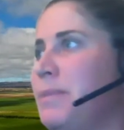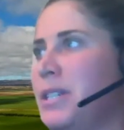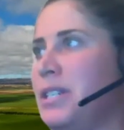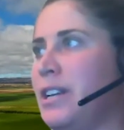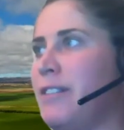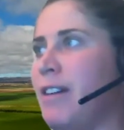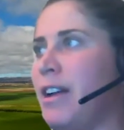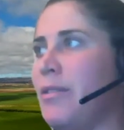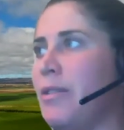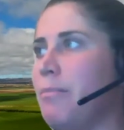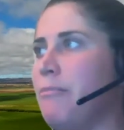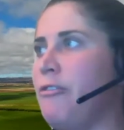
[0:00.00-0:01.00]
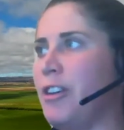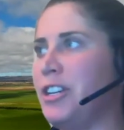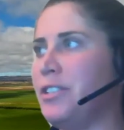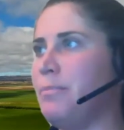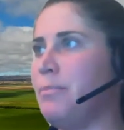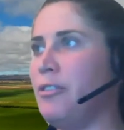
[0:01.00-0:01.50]
especially around the
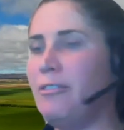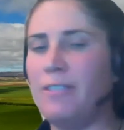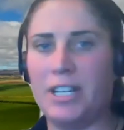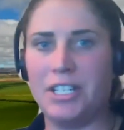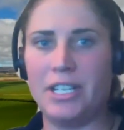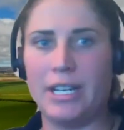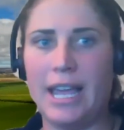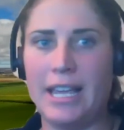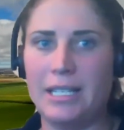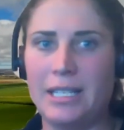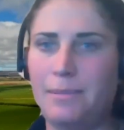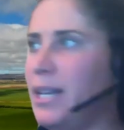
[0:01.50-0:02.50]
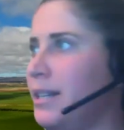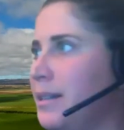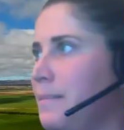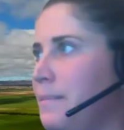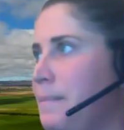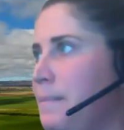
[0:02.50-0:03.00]
freeze and bull finishing aspect?